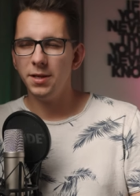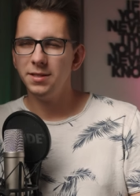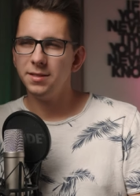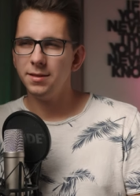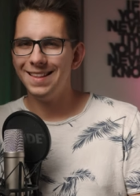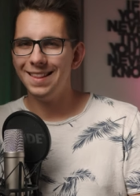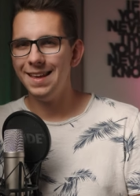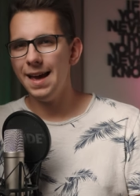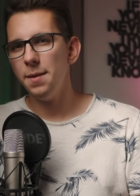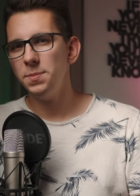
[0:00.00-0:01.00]
But
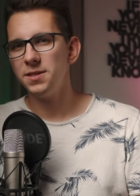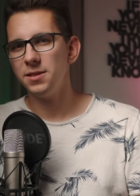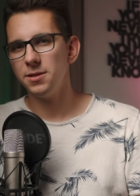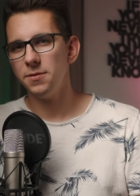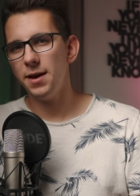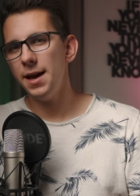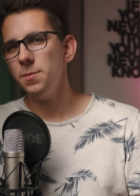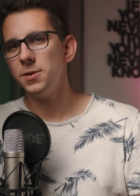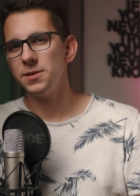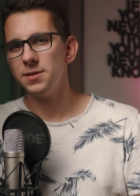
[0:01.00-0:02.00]
the absence of
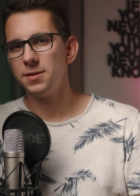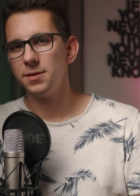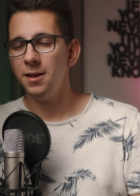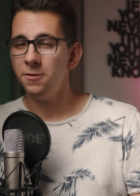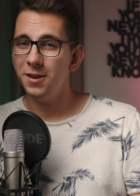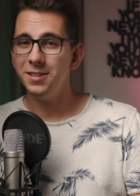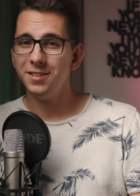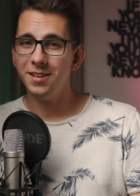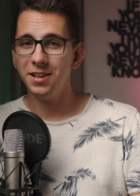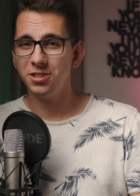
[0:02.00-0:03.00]
IBIS and phase
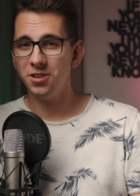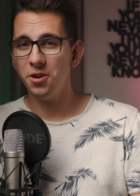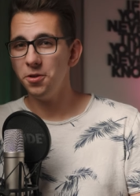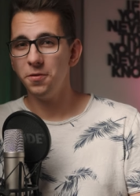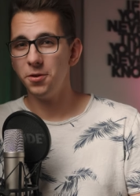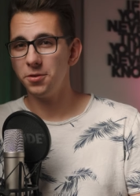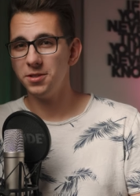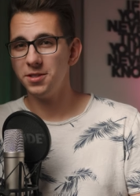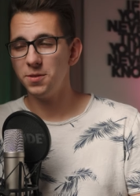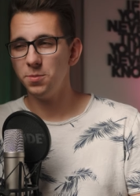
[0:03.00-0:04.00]
detection
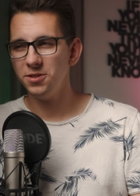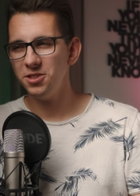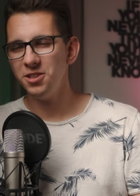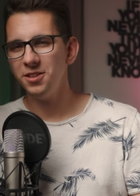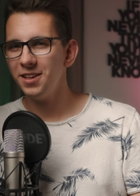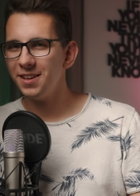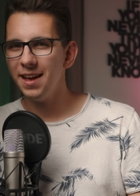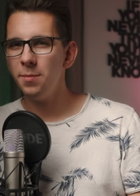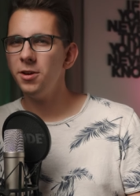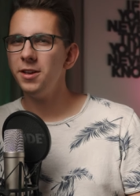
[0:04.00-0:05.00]
autofocus is positioning that
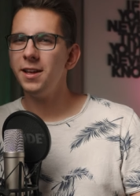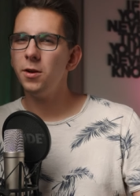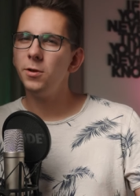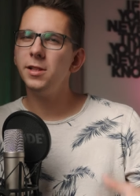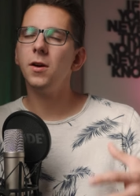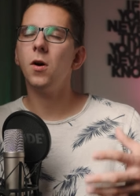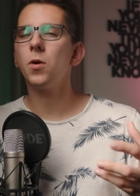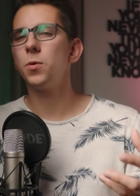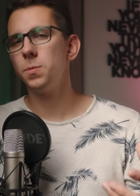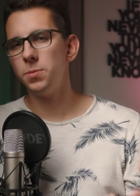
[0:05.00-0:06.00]
camera in a really
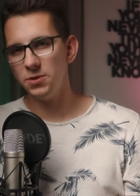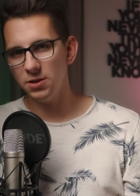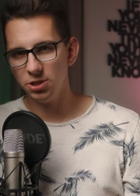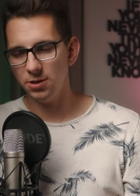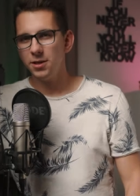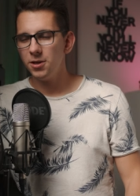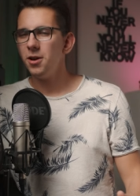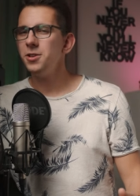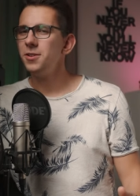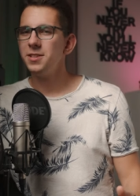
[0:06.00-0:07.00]
awkward position.
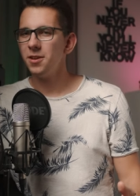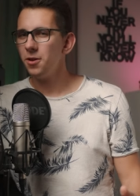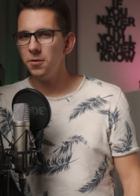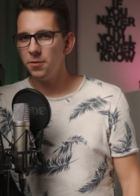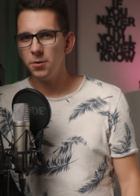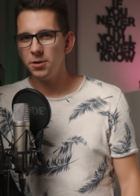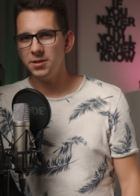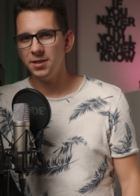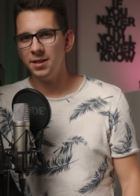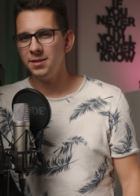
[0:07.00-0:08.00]
Contrast
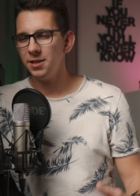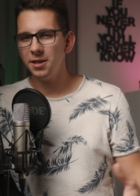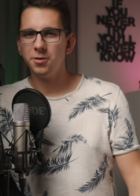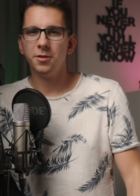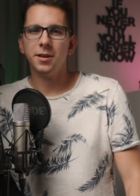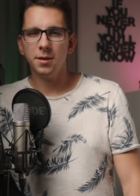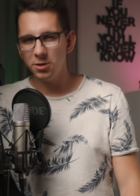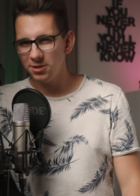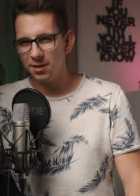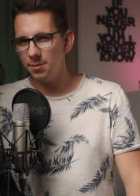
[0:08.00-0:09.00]
autofocus and electronic
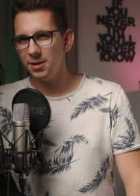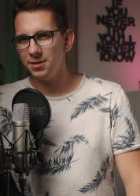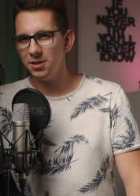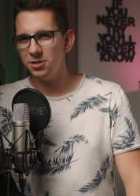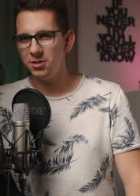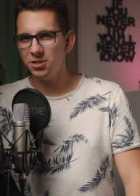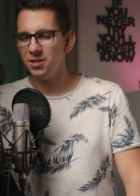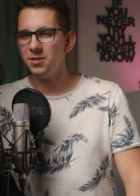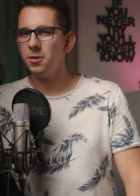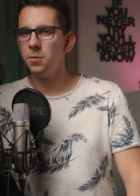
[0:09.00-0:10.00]
image stabilization is
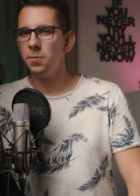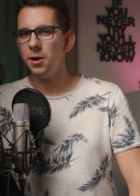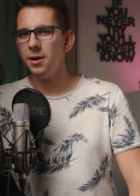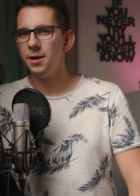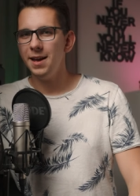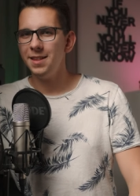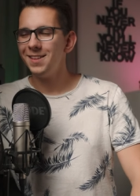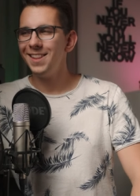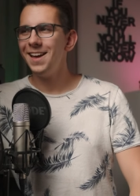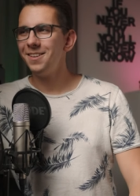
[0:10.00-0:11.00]
just not on par, and the
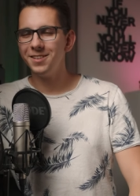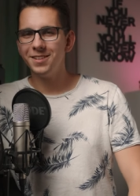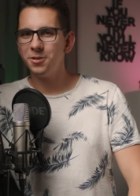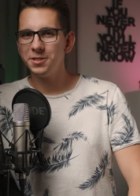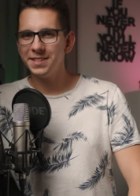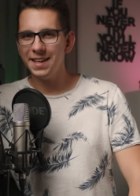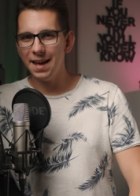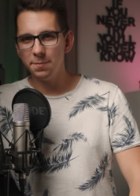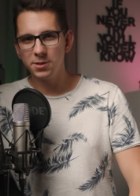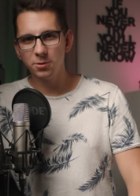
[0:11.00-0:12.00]
latter looks
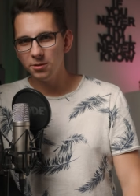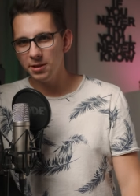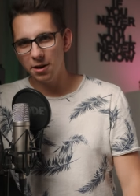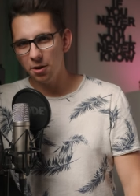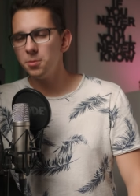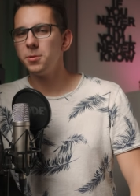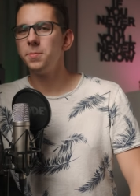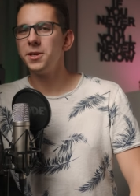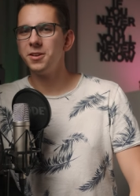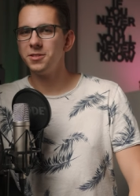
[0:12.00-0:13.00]
absolutely horrible
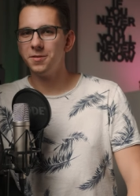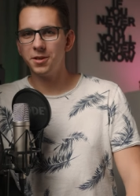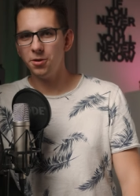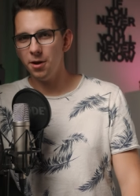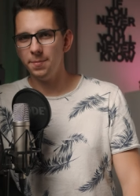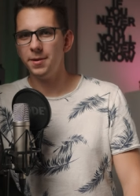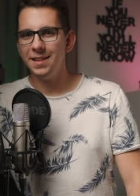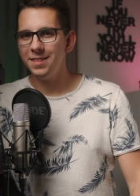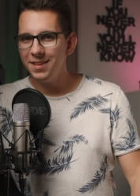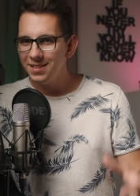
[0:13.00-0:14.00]
because of the crop.
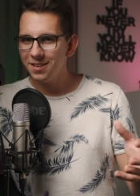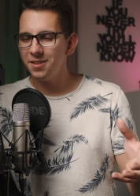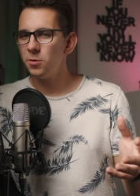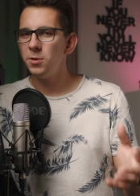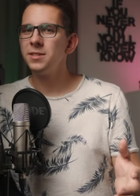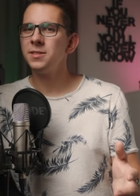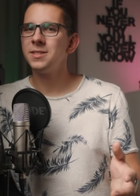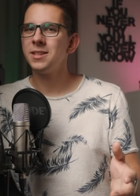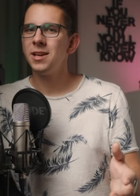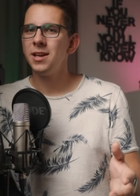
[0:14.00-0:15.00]
And these are the reasons